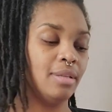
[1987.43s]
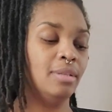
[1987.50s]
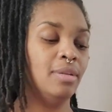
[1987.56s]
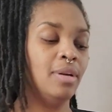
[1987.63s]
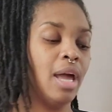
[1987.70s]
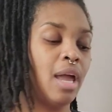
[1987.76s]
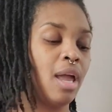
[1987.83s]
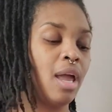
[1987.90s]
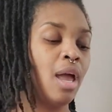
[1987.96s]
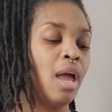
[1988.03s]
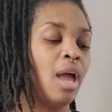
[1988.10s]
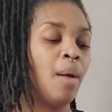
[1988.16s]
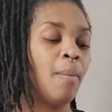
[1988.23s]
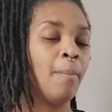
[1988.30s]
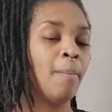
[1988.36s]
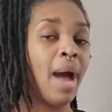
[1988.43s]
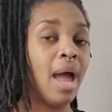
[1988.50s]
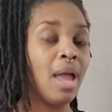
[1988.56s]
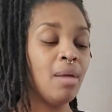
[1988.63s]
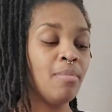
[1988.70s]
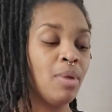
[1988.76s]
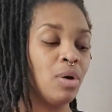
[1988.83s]
Okay.
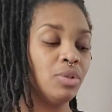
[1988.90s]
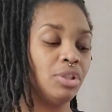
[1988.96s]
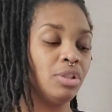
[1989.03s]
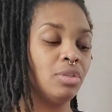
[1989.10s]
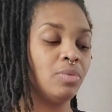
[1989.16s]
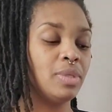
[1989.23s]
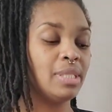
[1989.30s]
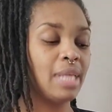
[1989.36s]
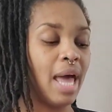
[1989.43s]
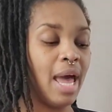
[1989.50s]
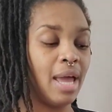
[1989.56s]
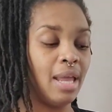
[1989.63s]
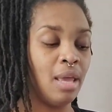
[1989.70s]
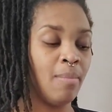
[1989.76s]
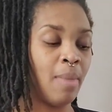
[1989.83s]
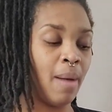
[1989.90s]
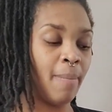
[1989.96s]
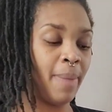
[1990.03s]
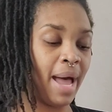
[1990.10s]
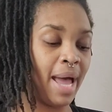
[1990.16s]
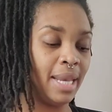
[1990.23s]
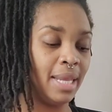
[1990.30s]
My emotions reside in my
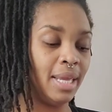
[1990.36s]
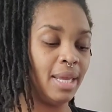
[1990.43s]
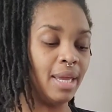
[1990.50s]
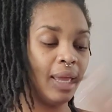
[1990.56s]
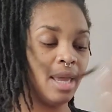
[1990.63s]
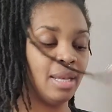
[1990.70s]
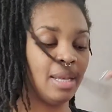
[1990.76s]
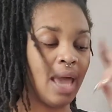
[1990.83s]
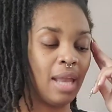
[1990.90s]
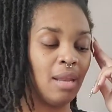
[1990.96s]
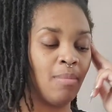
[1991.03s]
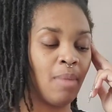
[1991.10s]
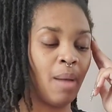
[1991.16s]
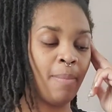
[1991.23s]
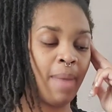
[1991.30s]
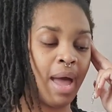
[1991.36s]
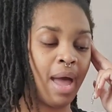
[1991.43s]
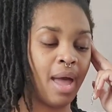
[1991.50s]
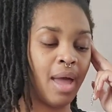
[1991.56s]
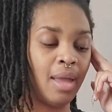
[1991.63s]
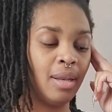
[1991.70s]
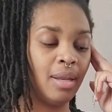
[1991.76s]
body and not in my
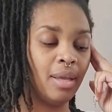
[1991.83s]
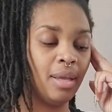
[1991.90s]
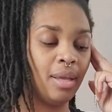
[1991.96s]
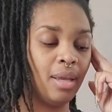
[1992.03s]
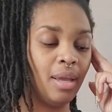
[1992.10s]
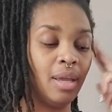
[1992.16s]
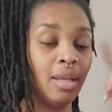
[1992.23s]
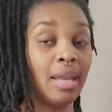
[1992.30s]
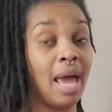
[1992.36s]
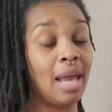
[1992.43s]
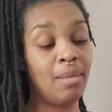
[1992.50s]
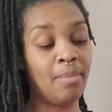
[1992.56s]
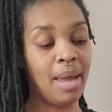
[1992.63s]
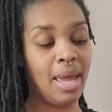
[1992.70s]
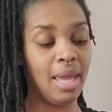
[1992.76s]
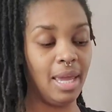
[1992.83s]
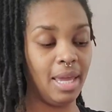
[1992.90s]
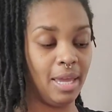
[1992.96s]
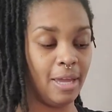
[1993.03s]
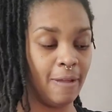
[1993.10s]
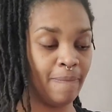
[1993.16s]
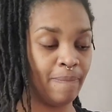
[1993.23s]
mind and not in my
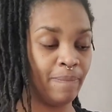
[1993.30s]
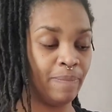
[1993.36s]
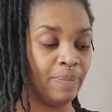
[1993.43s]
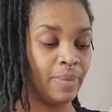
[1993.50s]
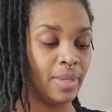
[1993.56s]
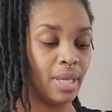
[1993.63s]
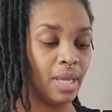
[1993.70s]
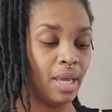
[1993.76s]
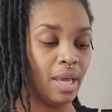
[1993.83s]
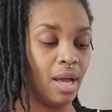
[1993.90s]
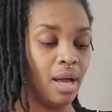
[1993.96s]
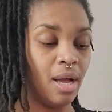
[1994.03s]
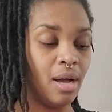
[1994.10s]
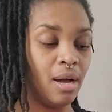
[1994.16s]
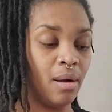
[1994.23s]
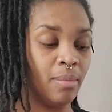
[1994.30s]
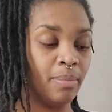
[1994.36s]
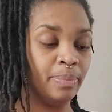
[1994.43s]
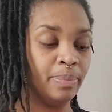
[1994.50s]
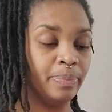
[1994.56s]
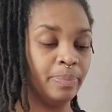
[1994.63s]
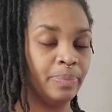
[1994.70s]
head.
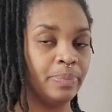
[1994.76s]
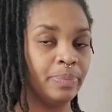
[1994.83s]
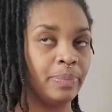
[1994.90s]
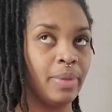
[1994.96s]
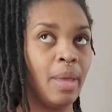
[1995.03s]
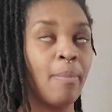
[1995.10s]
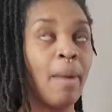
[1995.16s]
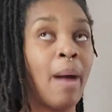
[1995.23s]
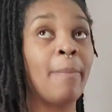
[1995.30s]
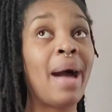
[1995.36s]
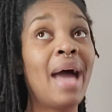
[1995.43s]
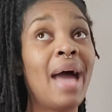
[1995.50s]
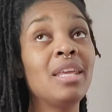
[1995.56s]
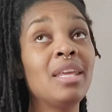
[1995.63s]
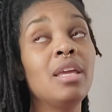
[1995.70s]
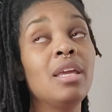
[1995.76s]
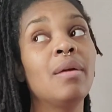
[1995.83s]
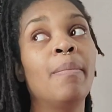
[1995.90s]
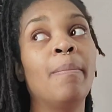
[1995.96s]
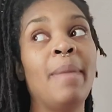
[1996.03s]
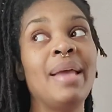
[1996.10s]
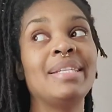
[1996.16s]
My body
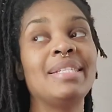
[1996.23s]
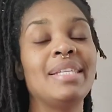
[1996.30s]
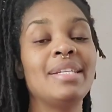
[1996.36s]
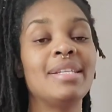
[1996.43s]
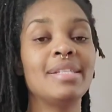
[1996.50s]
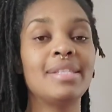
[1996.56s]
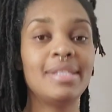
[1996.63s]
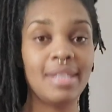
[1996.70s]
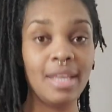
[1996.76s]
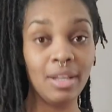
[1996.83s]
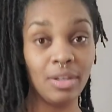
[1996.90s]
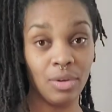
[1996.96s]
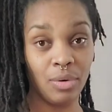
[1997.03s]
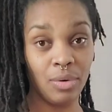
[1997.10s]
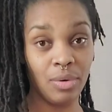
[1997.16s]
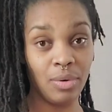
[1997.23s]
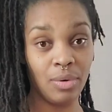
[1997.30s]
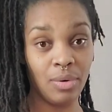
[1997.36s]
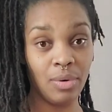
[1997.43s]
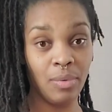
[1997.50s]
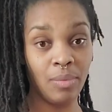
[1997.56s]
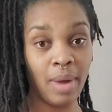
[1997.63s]
may send a signal,
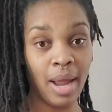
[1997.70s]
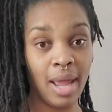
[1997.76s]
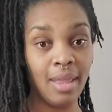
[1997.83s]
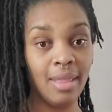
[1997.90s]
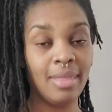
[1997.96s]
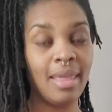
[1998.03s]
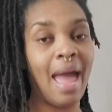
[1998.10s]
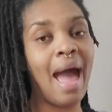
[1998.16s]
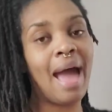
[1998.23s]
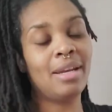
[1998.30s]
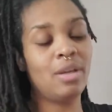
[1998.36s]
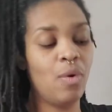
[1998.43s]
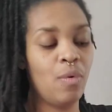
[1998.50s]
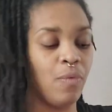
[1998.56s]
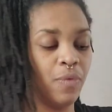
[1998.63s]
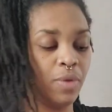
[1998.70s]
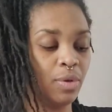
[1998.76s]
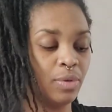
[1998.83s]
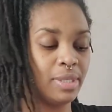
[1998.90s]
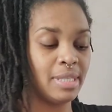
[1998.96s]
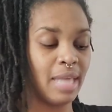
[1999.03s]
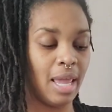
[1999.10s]
right, that I don't
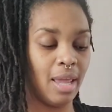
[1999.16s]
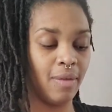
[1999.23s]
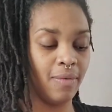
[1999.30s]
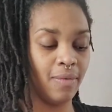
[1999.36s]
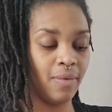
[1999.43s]
feel safe.